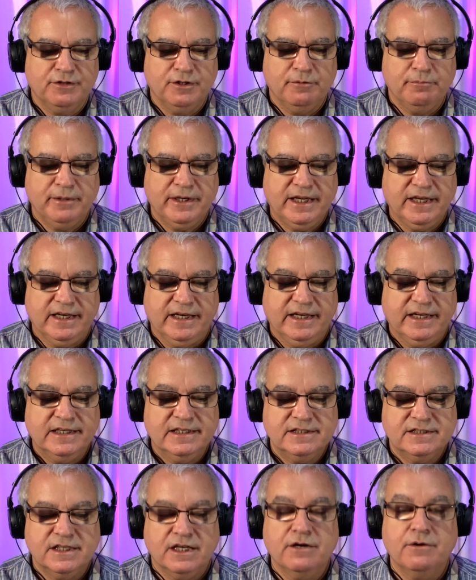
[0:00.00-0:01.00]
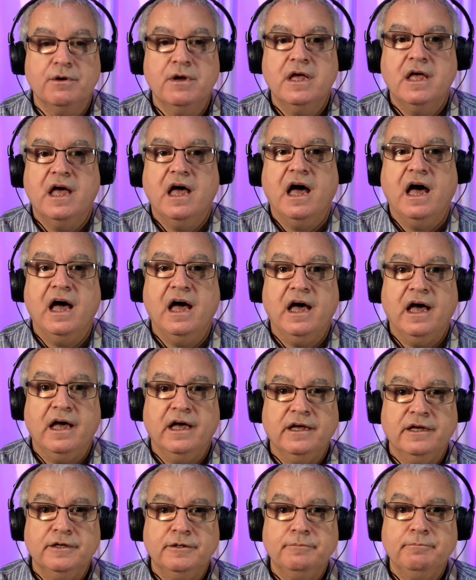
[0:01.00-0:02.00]
the beginning, so
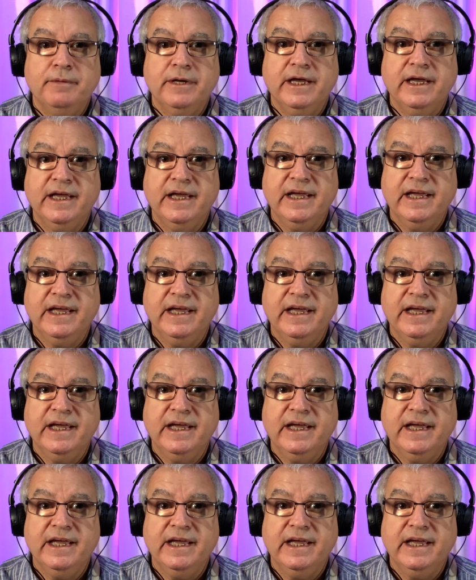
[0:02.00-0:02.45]
Amazing